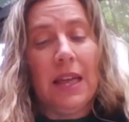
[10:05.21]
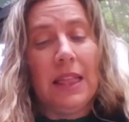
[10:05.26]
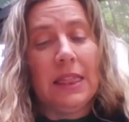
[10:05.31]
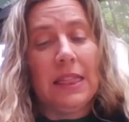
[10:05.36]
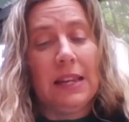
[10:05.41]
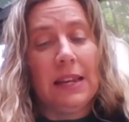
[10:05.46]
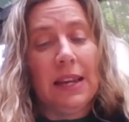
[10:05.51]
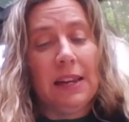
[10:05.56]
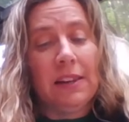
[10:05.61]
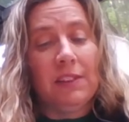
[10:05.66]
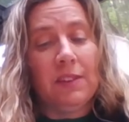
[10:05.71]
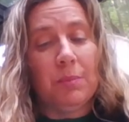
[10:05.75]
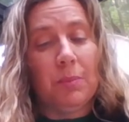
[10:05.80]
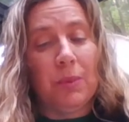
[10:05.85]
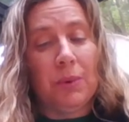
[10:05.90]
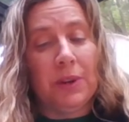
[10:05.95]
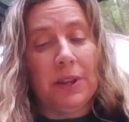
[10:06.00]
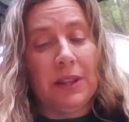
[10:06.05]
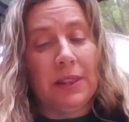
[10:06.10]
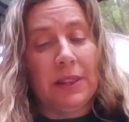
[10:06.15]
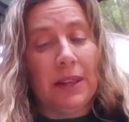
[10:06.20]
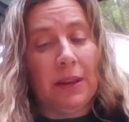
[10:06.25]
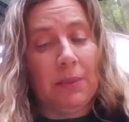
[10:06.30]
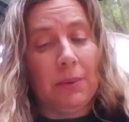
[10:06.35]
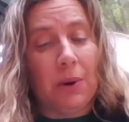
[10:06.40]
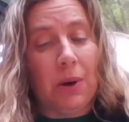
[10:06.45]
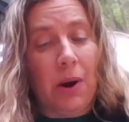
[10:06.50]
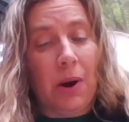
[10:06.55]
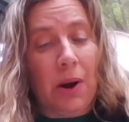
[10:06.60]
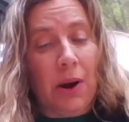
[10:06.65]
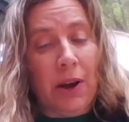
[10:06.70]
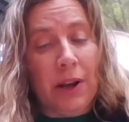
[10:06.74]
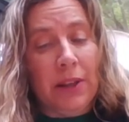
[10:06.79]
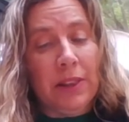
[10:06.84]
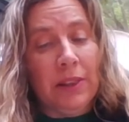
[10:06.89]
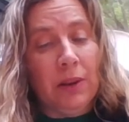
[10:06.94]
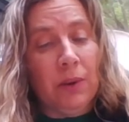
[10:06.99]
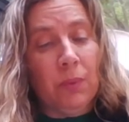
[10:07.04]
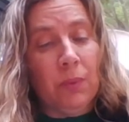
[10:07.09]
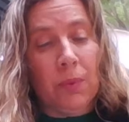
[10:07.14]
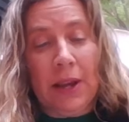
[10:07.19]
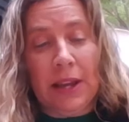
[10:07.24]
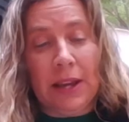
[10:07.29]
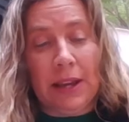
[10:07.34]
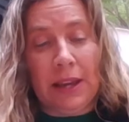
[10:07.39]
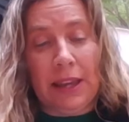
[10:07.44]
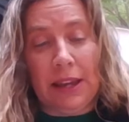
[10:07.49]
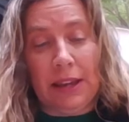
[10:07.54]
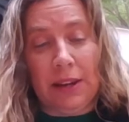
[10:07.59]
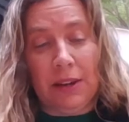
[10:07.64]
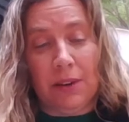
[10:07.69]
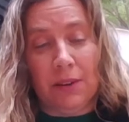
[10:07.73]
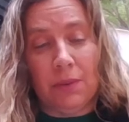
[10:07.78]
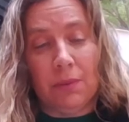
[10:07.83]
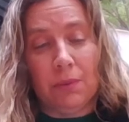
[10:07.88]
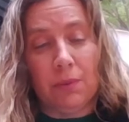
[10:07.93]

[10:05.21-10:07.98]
The next morning, they were on their way again.